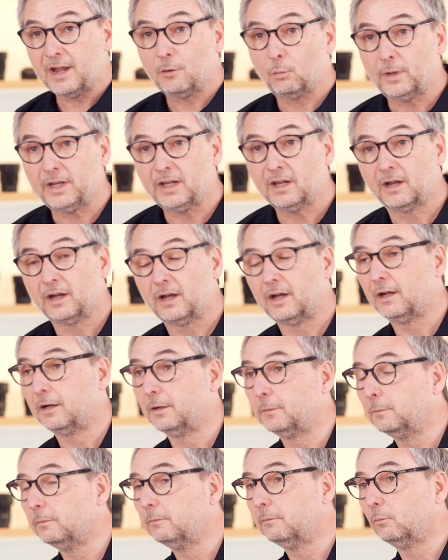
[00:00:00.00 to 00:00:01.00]
Yeah, we
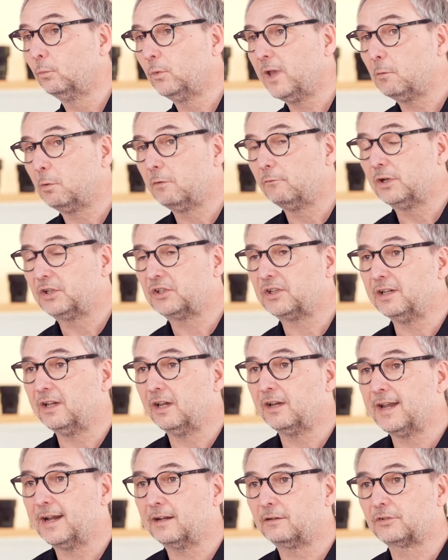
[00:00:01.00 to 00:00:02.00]

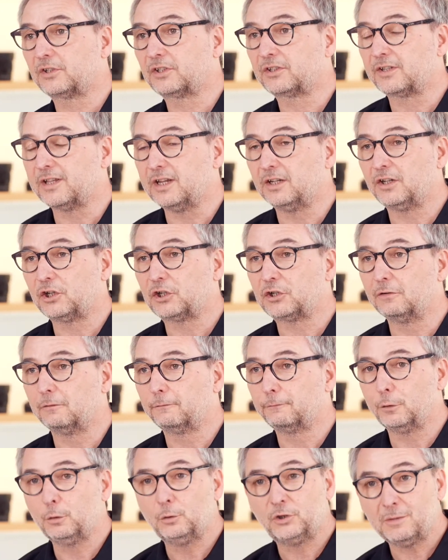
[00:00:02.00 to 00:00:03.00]
recently announced the addition
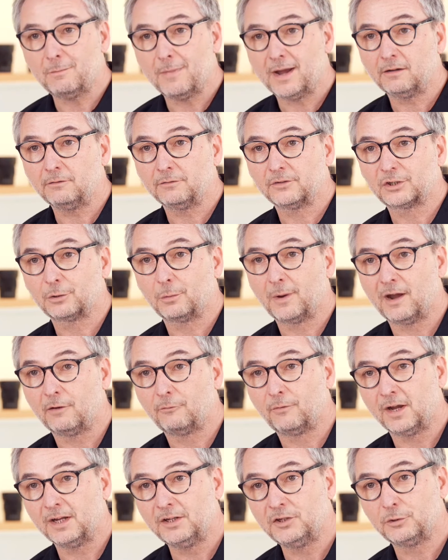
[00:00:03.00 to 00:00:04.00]
of Fuji mount to
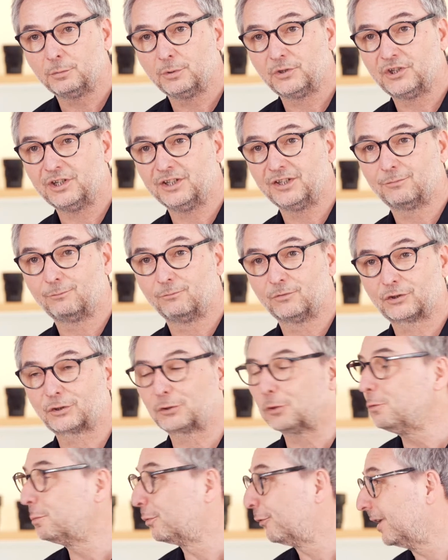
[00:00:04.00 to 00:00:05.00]
our range, which is
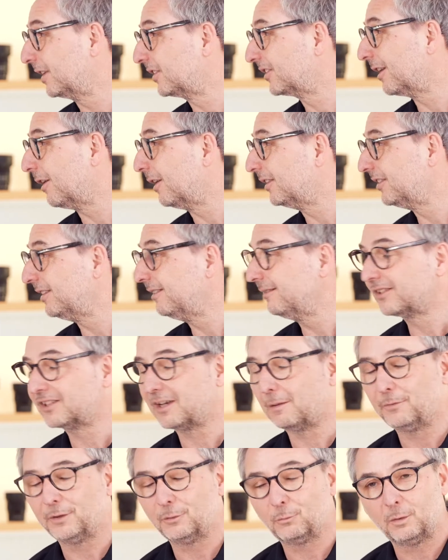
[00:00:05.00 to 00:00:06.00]
super exciting.
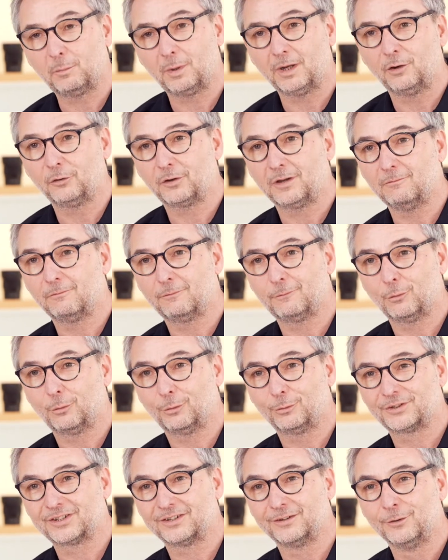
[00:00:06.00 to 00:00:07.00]
Something we've been looking
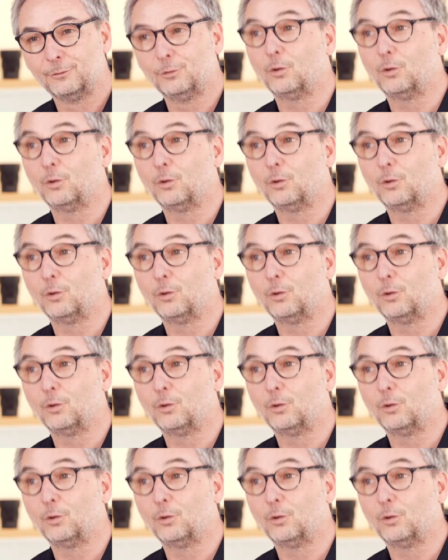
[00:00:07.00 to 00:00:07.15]
forward